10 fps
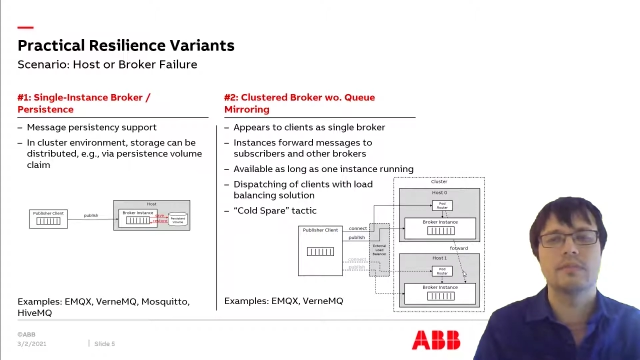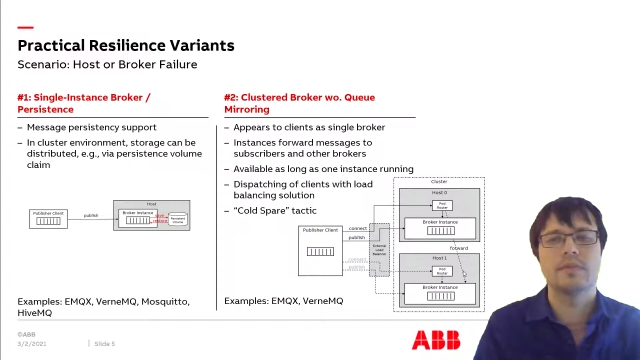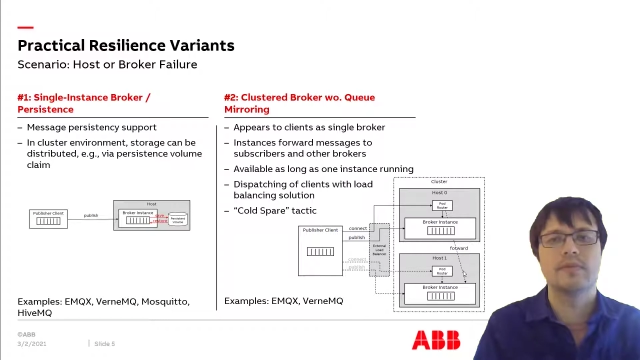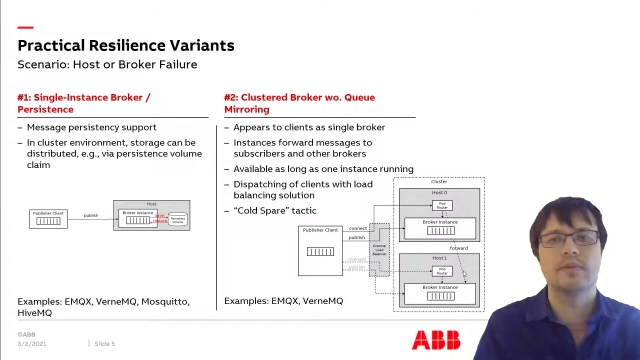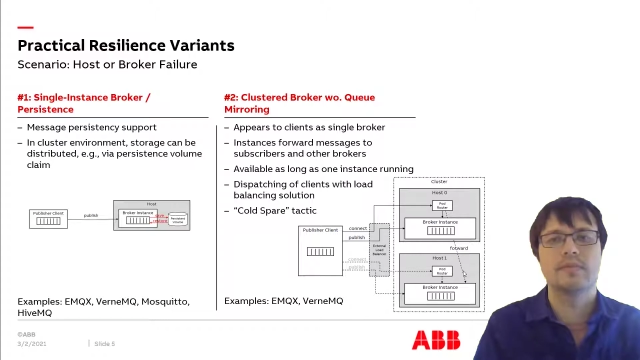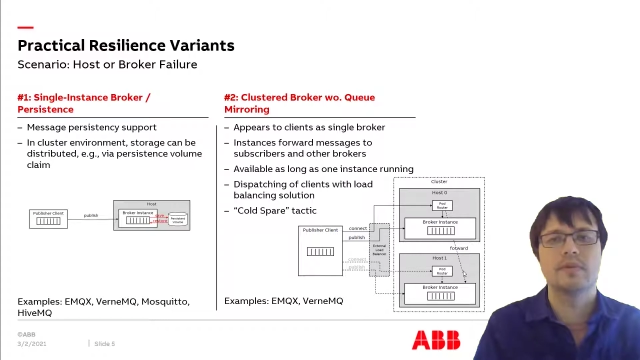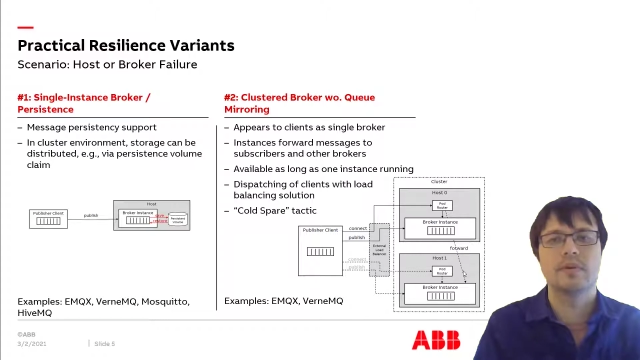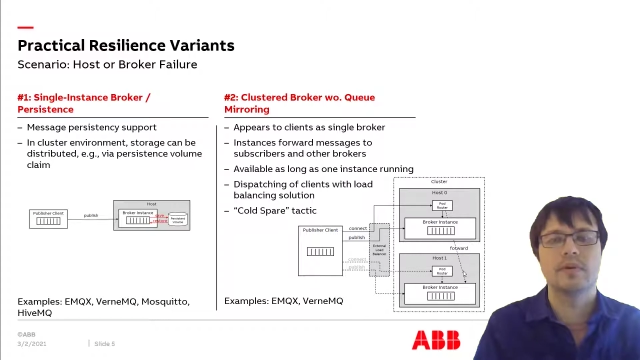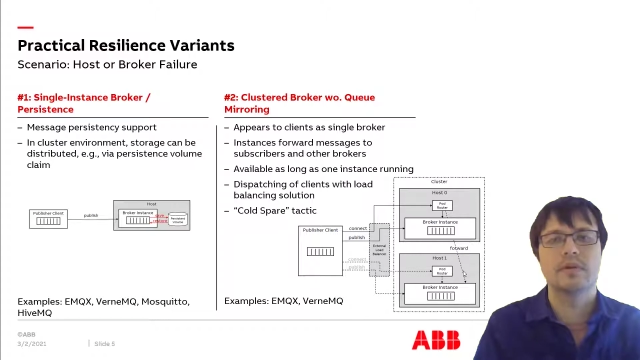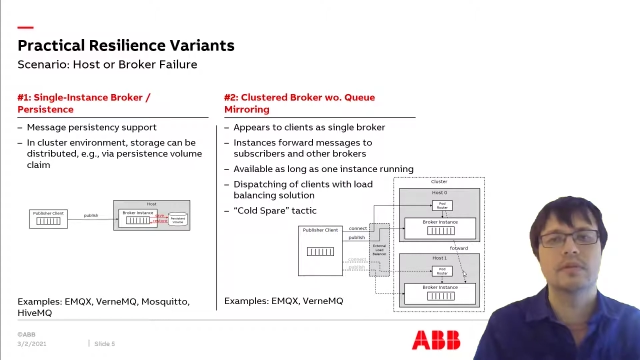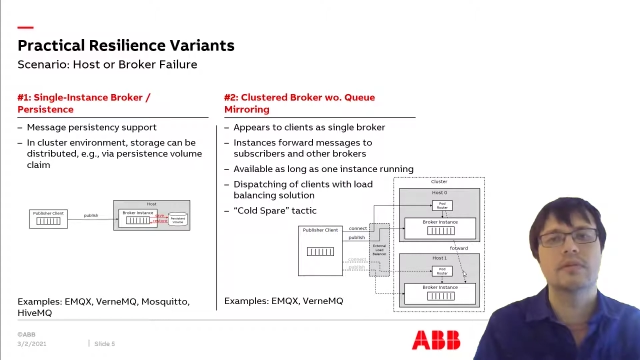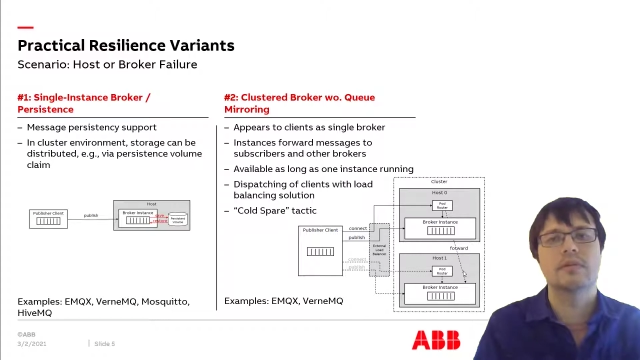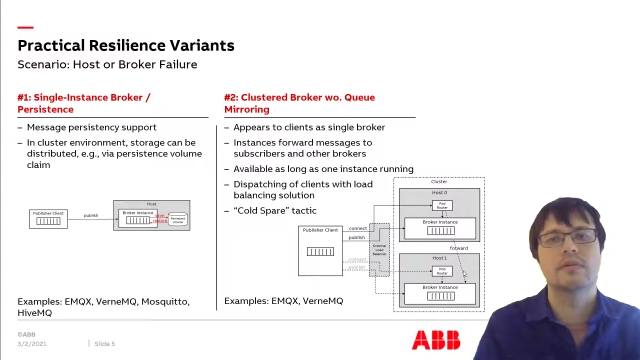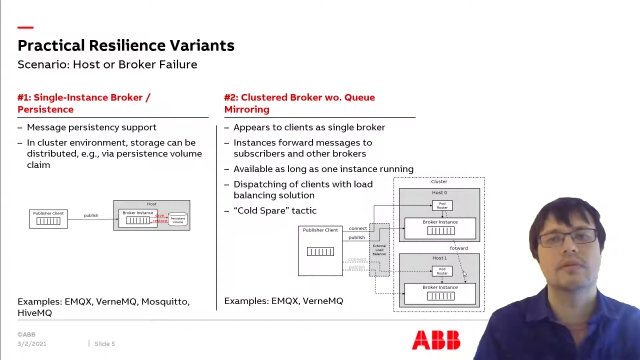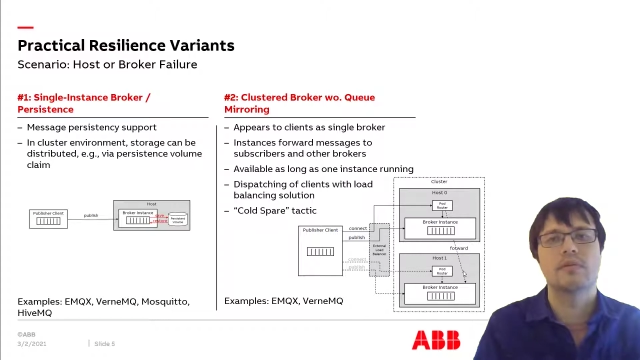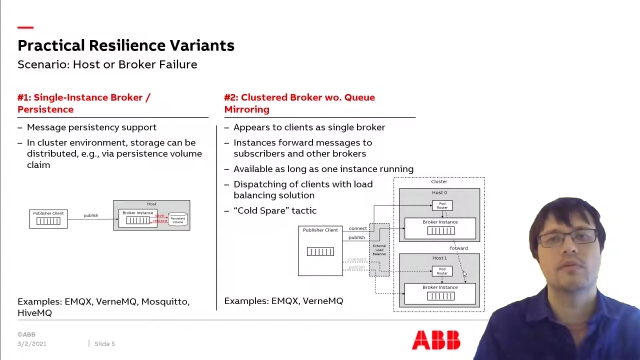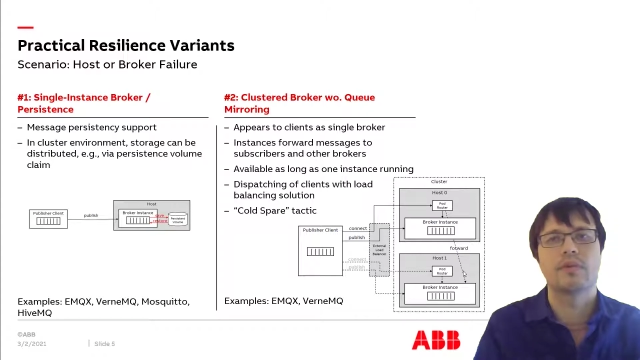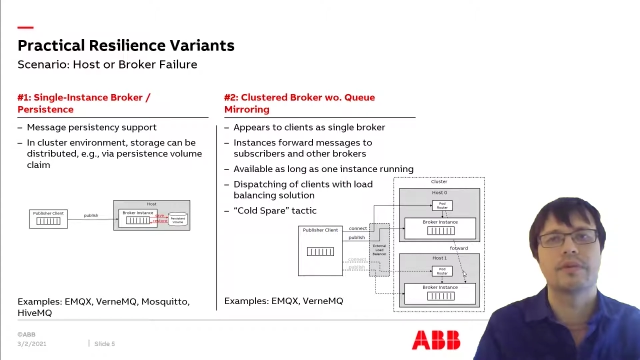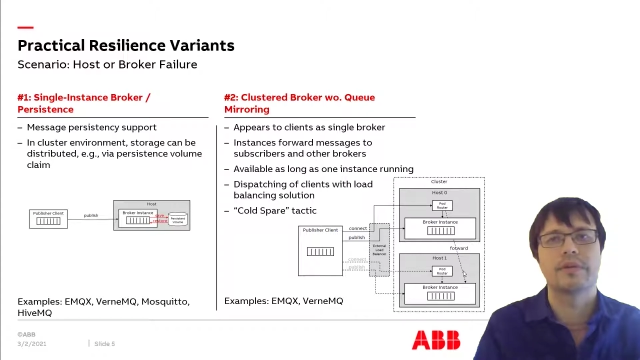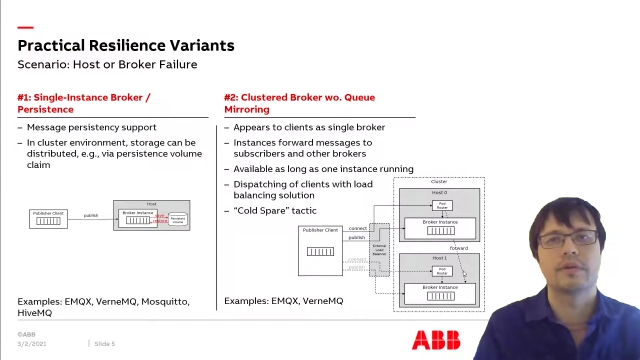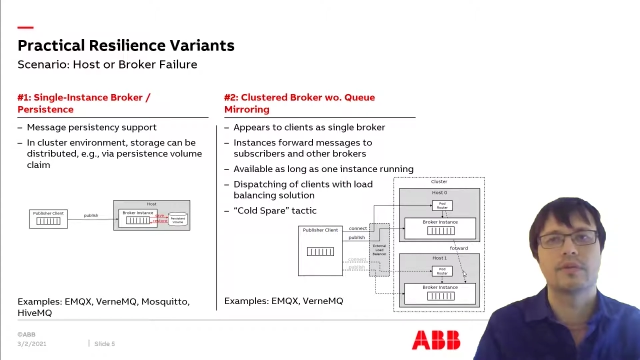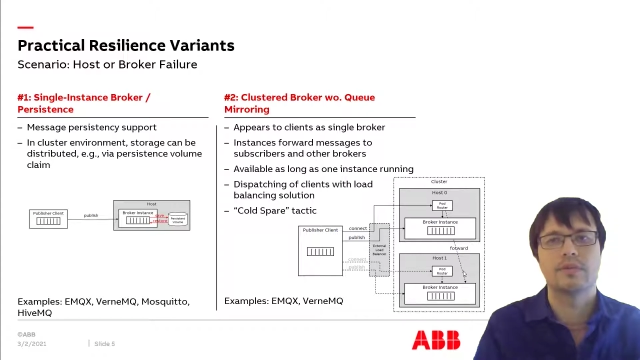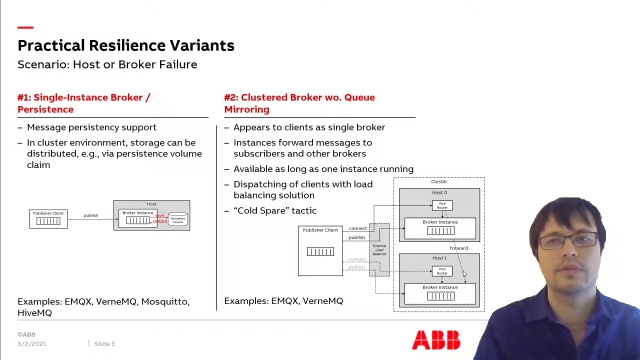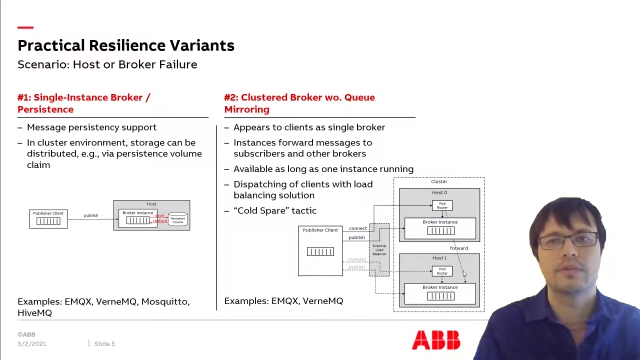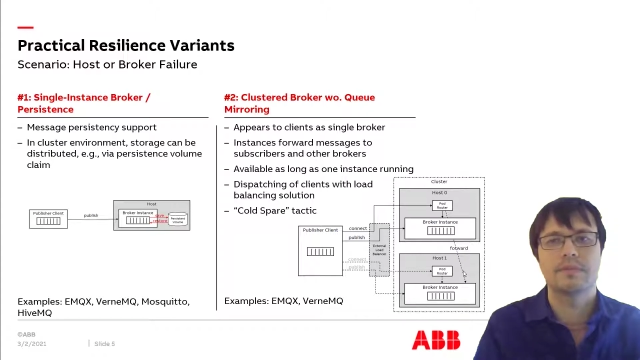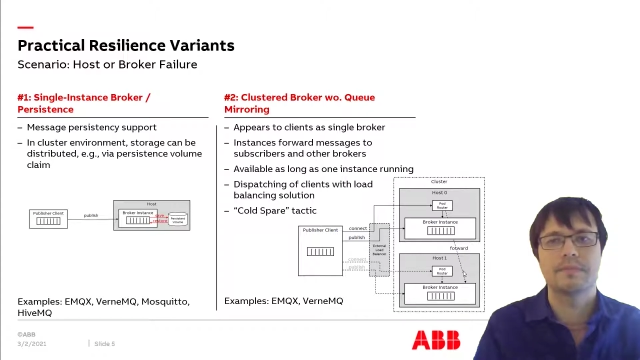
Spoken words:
between the brokers or their queues.